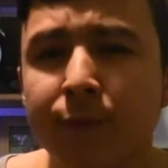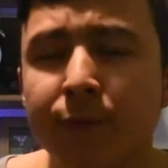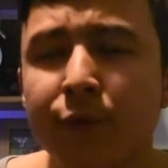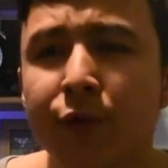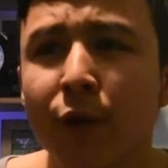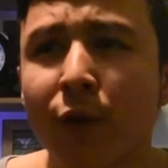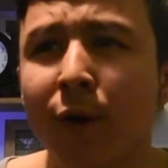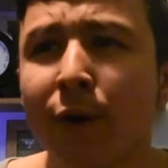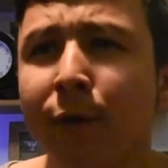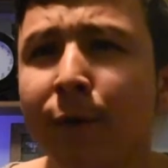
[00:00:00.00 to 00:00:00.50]

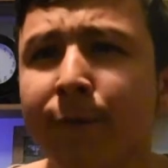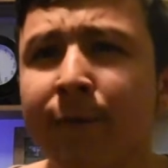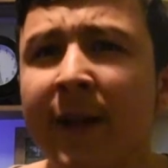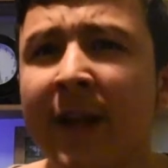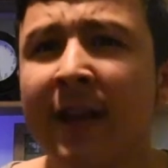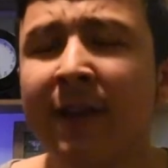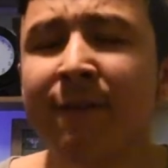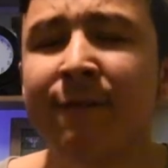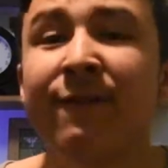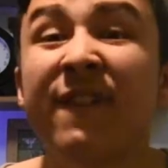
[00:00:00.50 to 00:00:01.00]
sort of
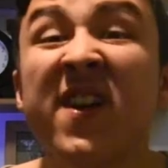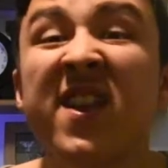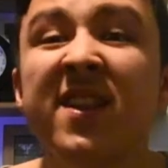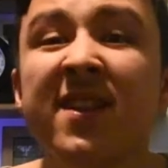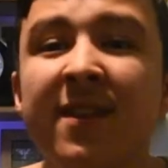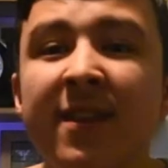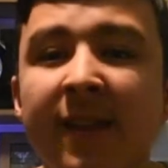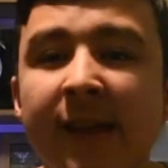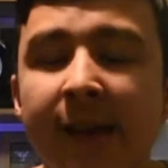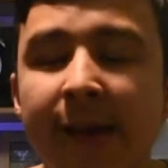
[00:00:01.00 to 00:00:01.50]

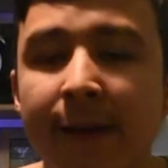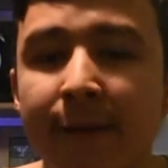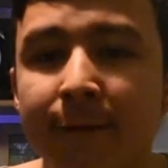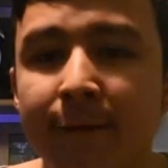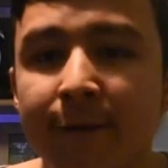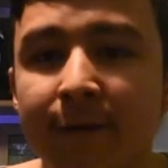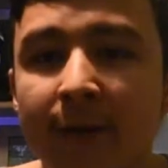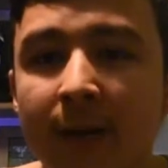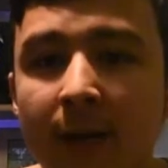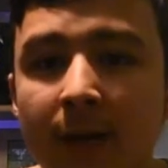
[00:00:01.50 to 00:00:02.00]

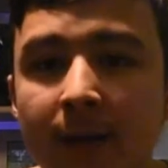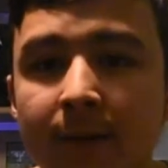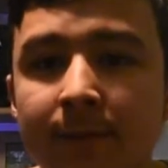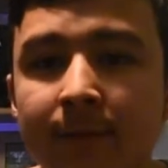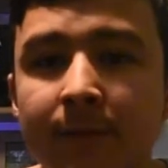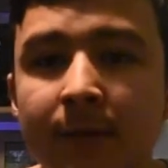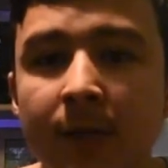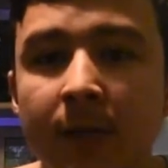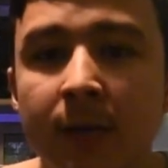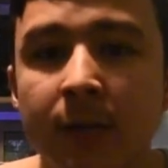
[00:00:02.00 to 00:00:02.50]
inventive,
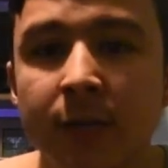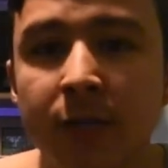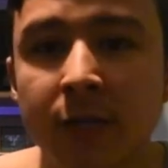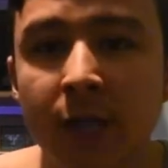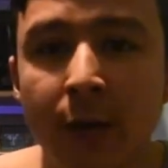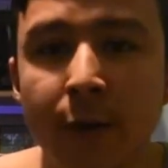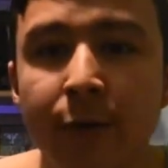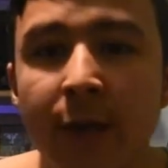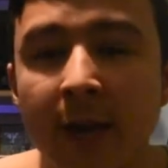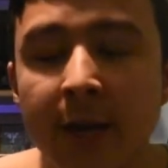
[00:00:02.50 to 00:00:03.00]

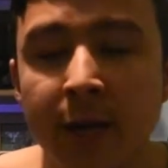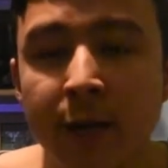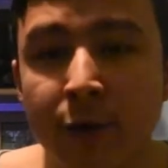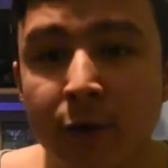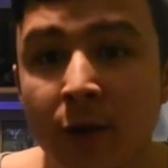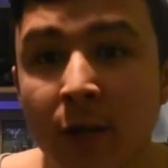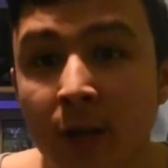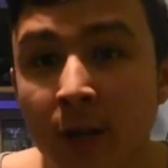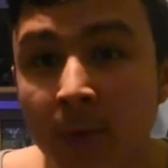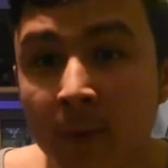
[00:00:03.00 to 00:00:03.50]
so that
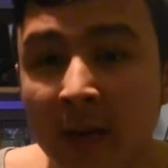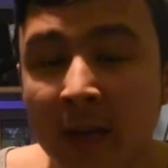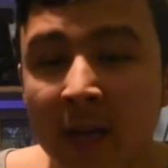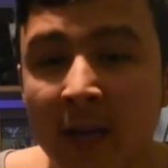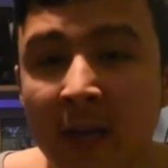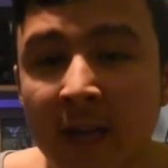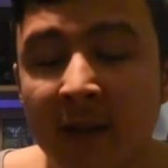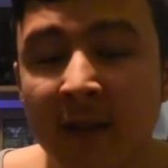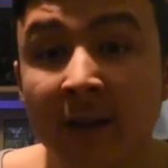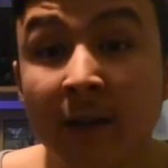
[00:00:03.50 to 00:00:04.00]
YouTube can
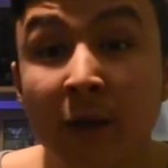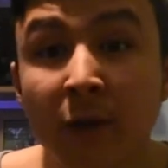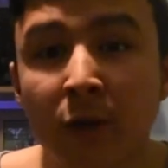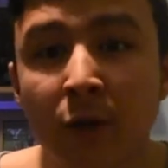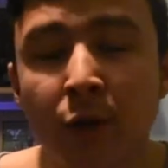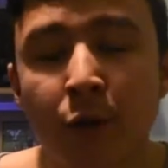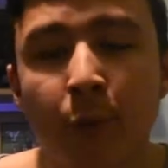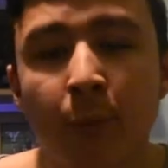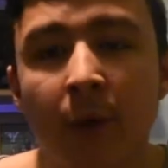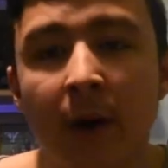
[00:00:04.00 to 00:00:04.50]
continue
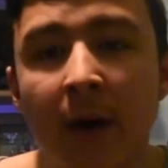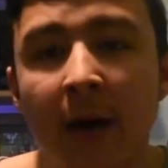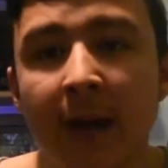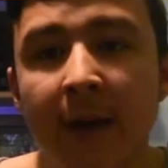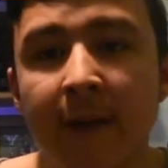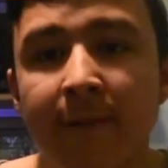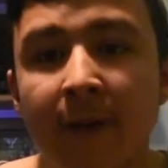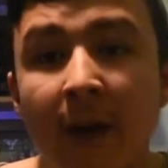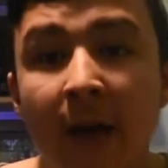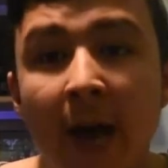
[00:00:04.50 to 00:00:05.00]
to
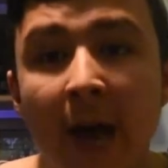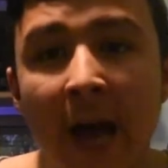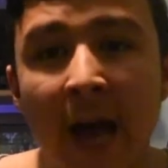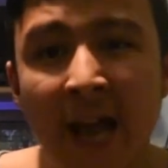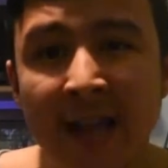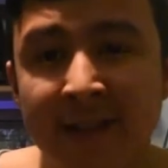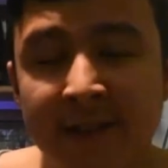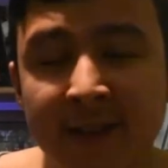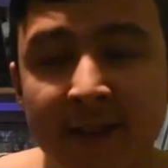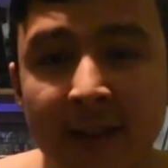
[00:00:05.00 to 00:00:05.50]
thrive
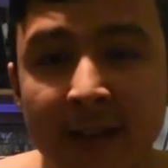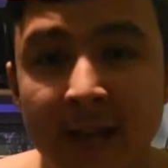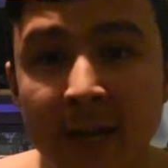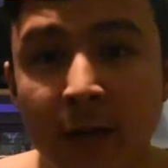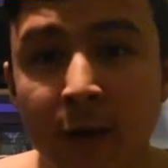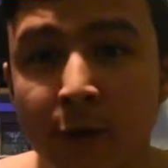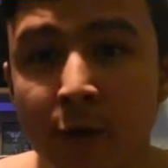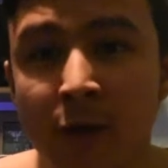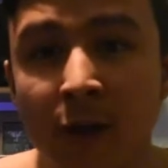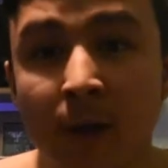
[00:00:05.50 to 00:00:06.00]
and so that
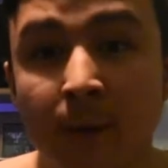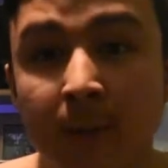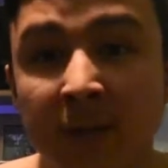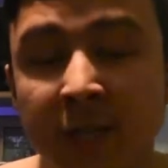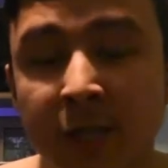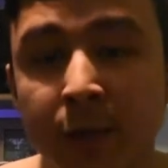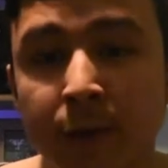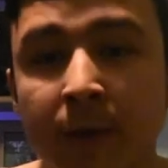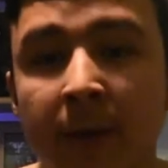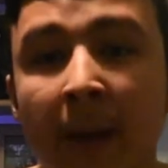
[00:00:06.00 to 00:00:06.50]

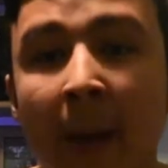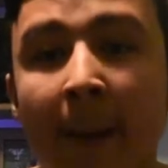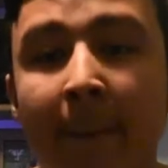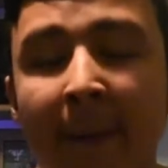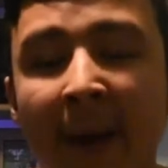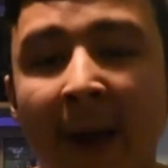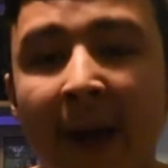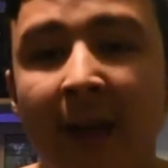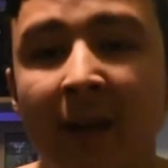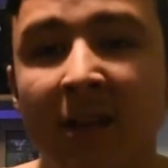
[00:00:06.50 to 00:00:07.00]
YouTubers do get
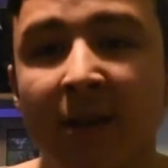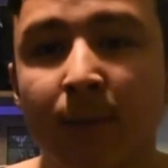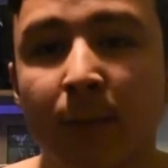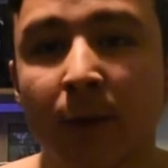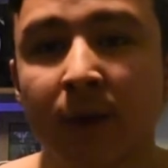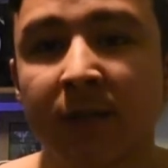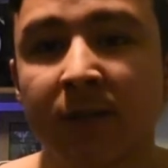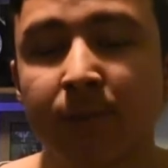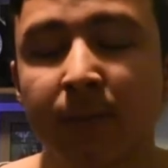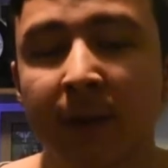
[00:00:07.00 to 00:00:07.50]
paid, to be
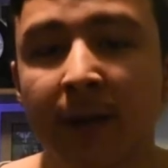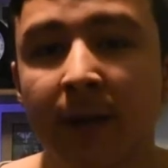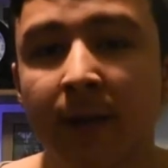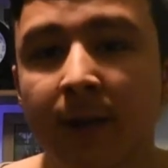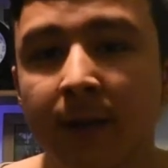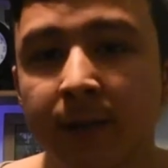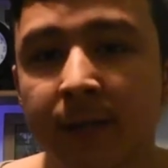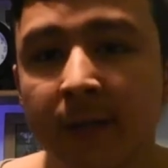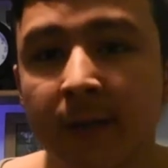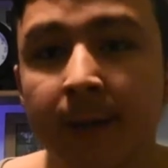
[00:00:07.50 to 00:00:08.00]
honest,
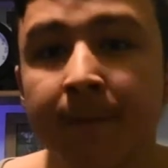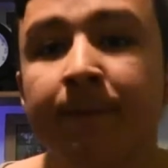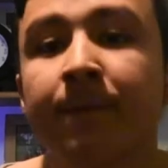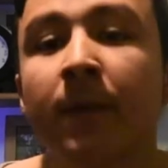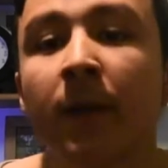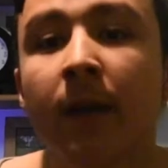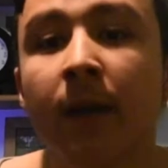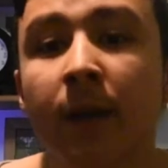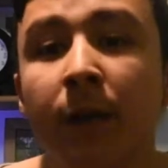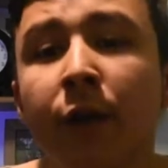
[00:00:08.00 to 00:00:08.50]
because
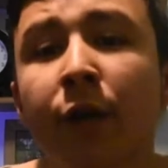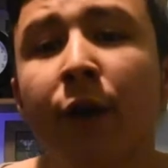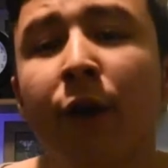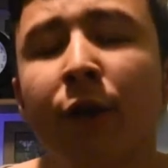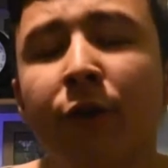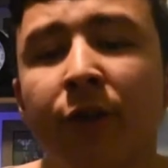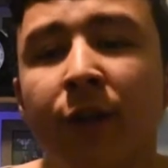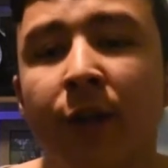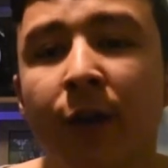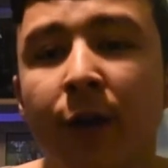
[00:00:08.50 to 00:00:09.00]

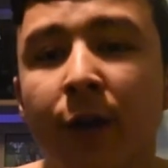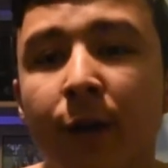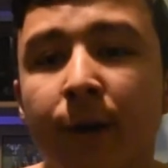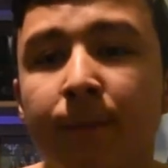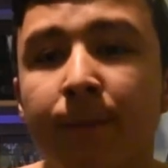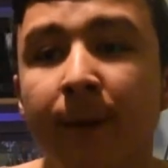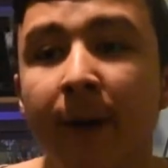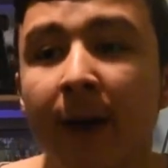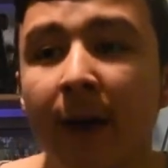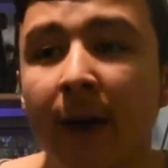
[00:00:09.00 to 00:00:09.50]
YouTube,